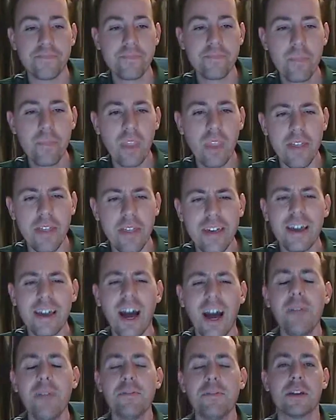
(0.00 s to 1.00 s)
I think
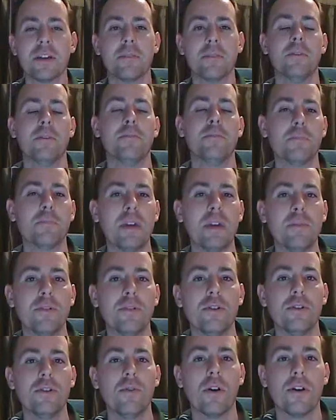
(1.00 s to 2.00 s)
common among people
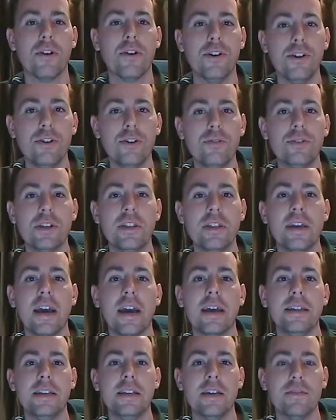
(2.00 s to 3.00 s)
who are new to the
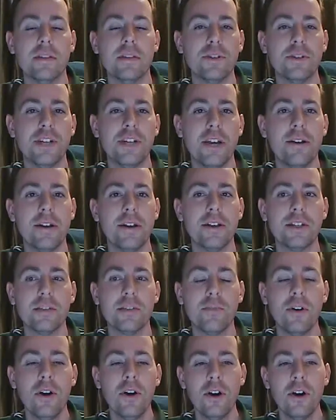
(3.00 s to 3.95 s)
idea of libertarianism,